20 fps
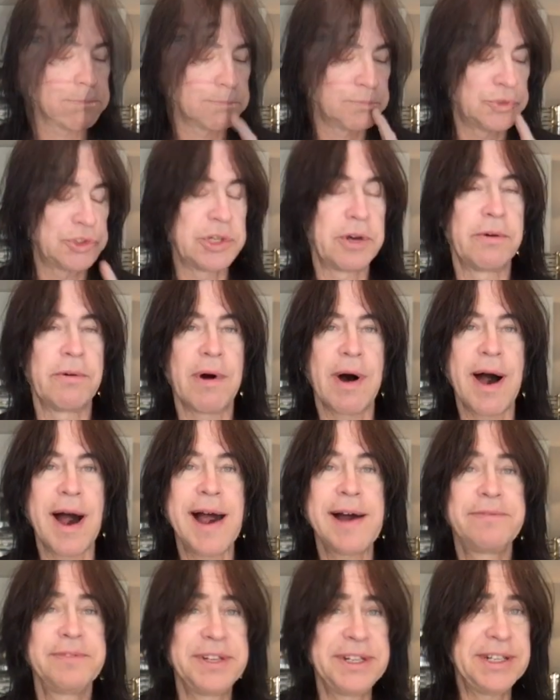So I
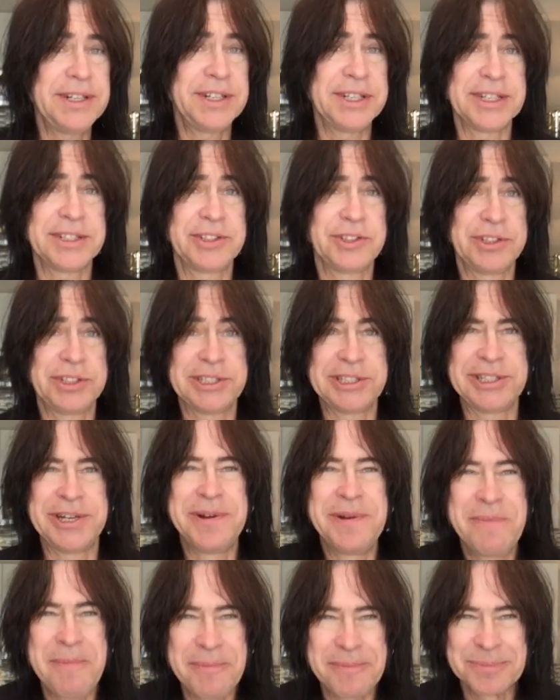haven't eaten yet today.
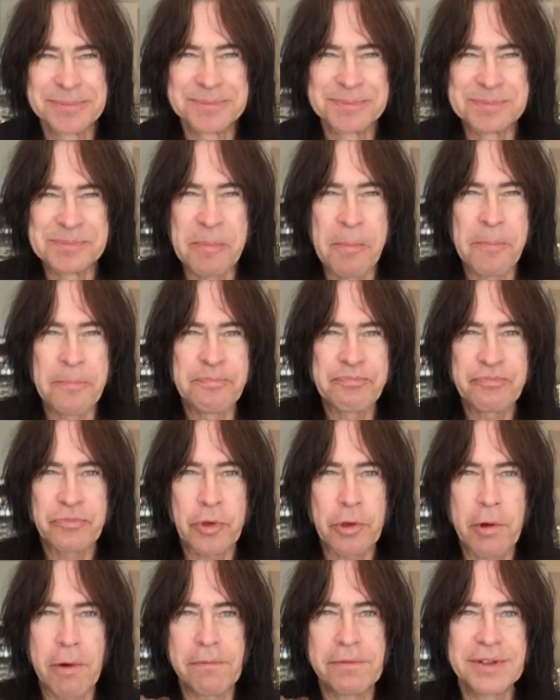
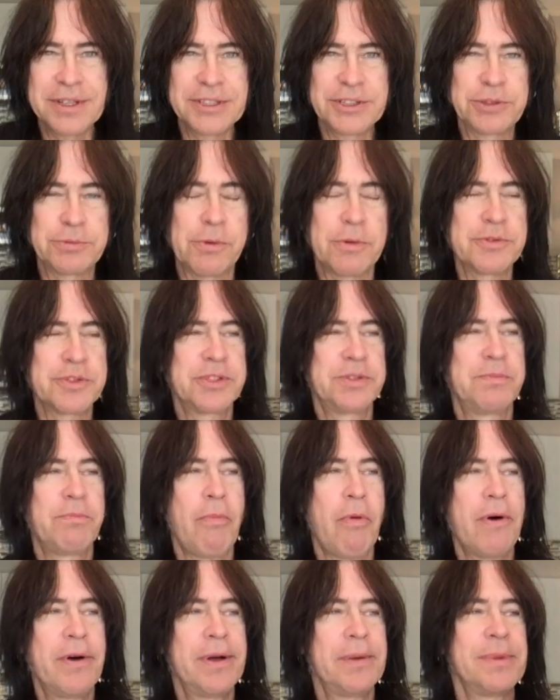Hopefully this won't
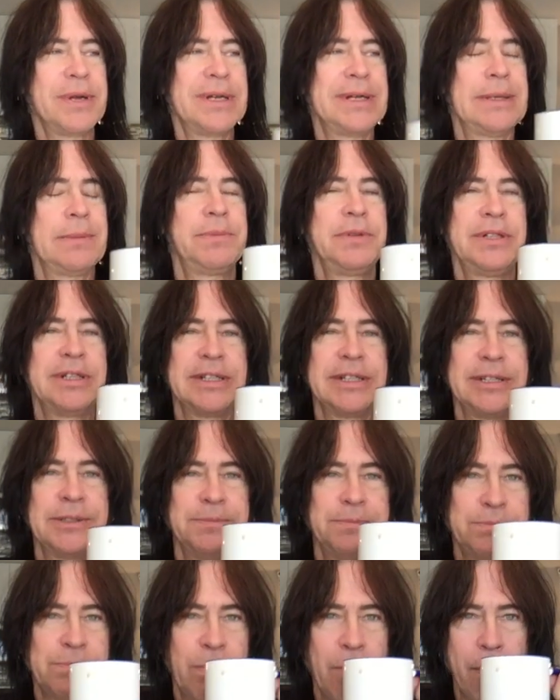spoil my appetite.
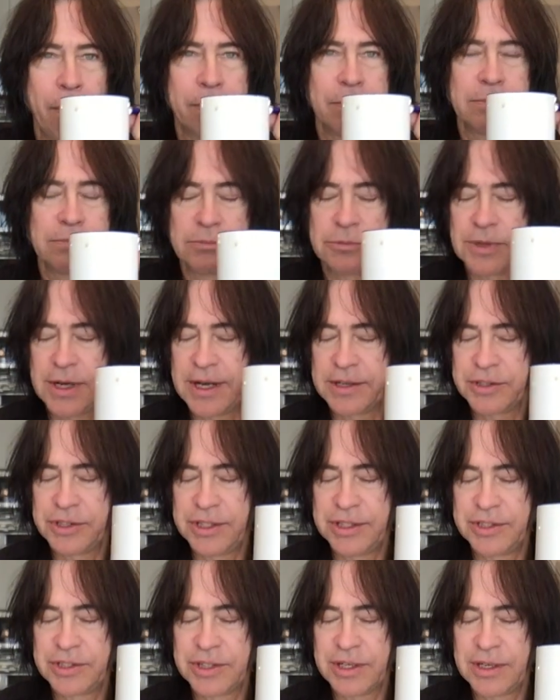
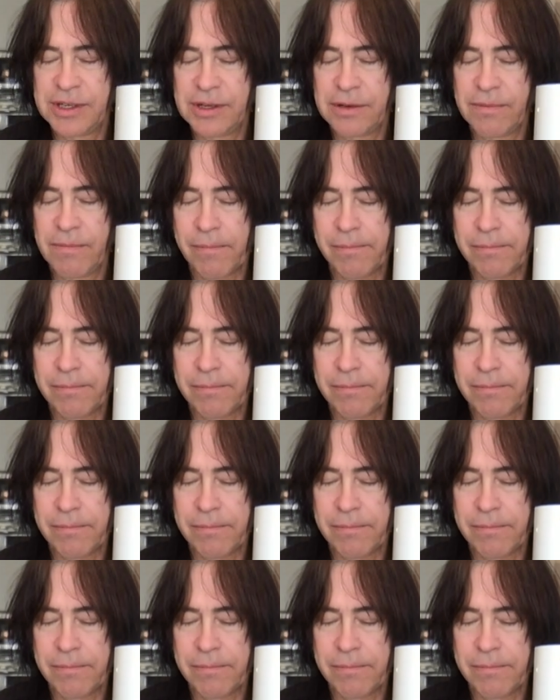Actually, it's gonna